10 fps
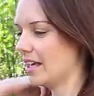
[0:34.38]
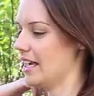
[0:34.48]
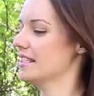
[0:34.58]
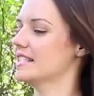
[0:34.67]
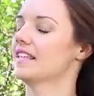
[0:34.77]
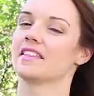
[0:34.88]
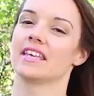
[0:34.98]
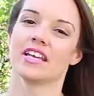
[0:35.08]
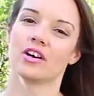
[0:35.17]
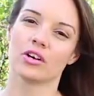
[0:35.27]
It's in
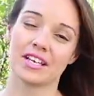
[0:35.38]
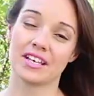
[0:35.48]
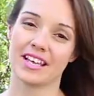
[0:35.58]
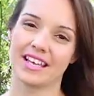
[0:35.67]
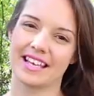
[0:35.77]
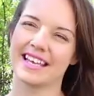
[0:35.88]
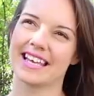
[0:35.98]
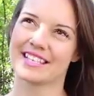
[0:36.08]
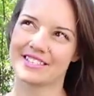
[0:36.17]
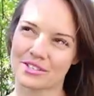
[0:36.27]
the
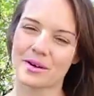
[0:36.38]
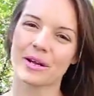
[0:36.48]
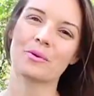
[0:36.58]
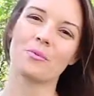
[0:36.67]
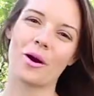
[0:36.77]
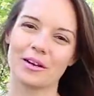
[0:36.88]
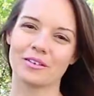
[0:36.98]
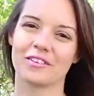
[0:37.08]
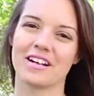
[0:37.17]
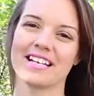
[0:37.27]
historic
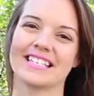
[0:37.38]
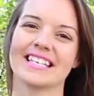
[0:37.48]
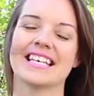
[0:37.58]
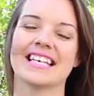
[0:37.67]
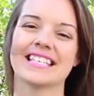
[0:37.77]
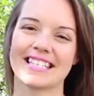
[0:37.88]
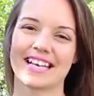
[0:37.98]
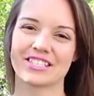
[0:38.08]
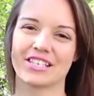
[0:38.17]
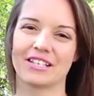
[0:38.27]
waterfront
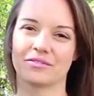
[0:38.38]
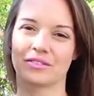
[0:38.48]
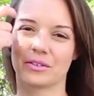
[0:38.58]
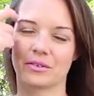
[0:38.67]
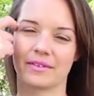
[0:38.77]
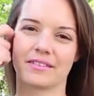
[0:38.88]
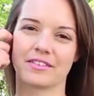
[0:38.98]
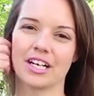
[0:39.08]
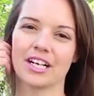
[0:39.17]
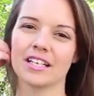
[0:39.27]
section of Little
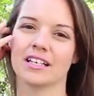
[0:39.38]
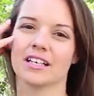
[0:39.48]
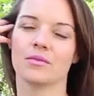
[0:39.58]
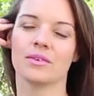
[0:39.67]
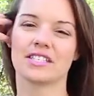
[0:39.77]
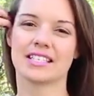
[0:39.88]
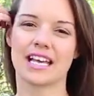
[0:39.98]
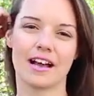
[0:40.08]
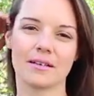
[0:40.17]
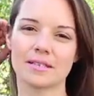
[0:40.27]
River, which is
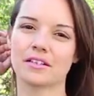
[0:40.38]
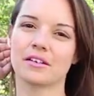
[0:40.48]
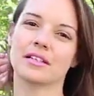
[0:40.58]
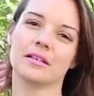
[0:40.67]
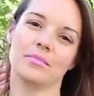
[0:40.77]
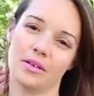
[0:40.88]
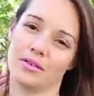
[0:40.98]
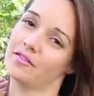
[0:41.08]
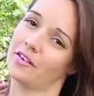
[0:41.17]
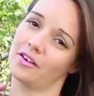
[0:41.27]
absolutely
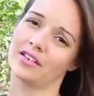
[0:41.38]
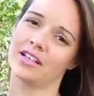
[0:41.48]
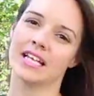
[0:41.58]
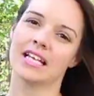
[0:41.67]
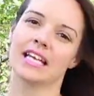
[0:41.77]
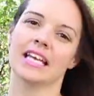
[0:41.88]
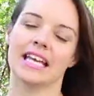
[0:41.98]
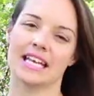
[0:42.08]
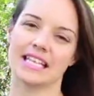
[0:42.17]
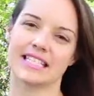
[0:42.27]
beautiful.
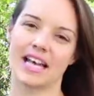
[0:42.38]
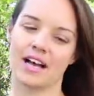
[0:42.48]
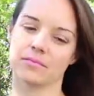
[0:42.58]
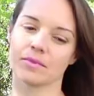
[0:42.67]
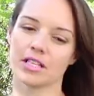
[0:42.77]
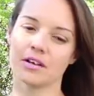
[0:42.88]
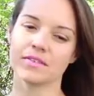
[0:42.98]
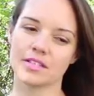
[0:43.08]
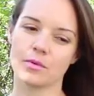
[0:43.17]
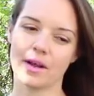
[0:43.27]
It's um, close
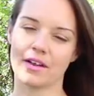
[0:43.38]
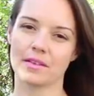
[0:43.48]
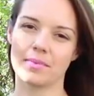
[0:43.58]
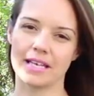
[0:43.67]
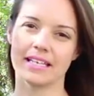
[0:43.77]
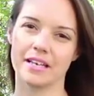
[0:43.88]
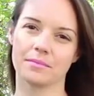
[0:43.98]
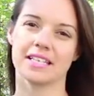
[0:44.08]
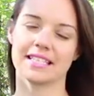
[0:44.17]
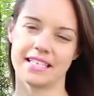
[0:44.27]
to where the Big
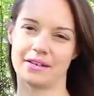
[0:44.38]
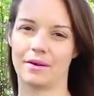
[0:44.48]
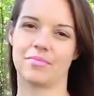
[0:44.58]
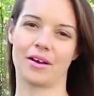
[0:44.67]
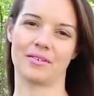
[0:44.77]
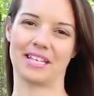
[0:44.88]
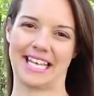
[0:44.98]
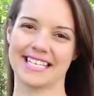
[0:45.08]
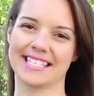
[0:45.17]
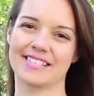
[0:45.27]
M Casino boat
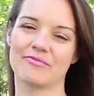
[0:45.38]
is.